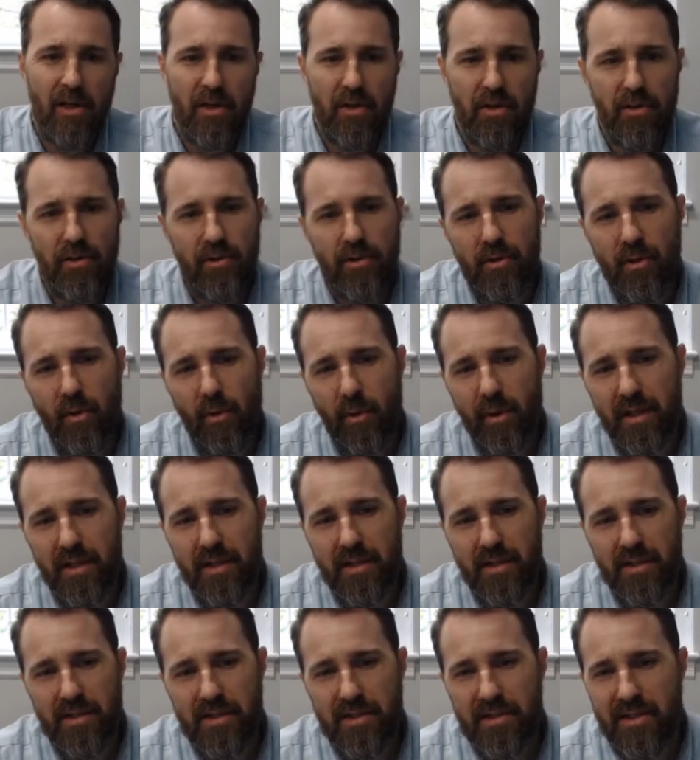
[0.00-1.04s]
you're going
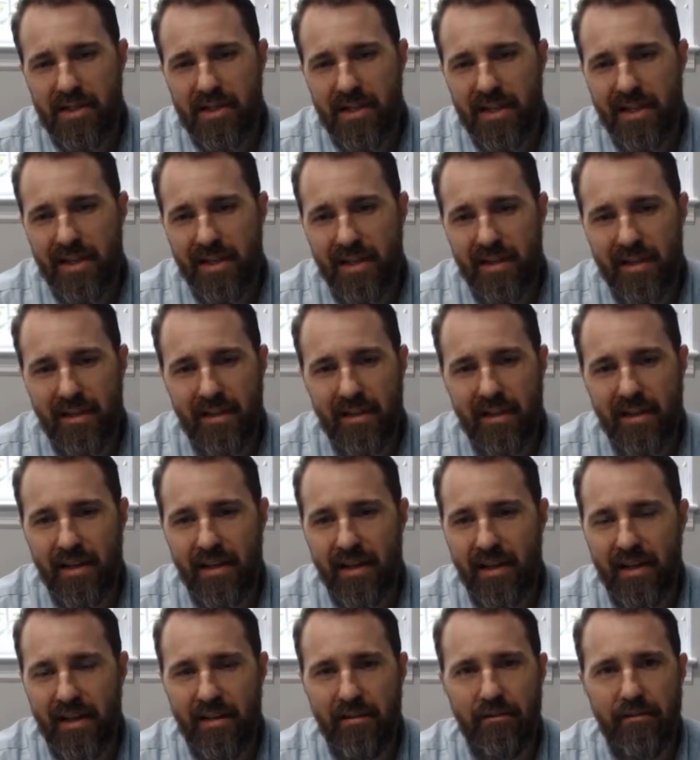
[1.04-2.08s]
to see the
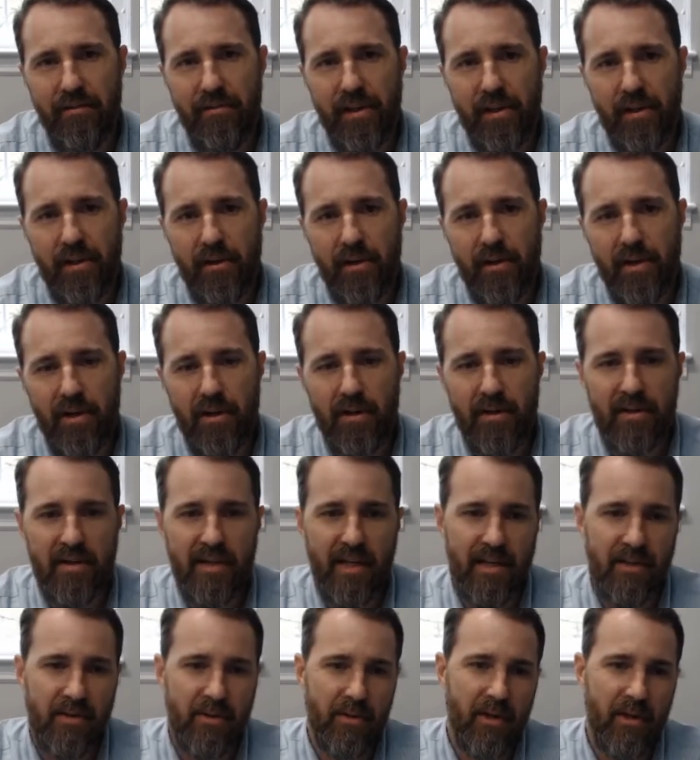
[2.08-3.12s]
inferior
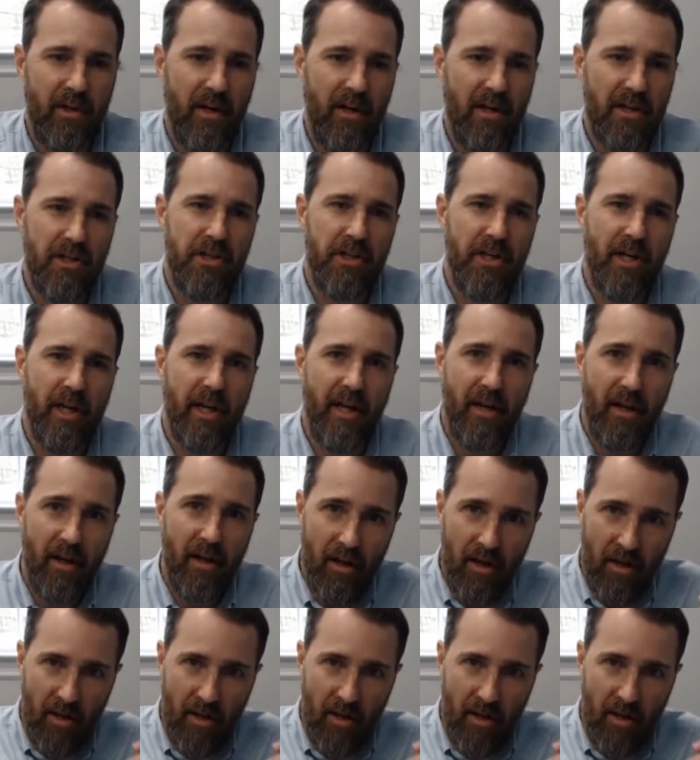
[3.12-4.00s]
nasal conchae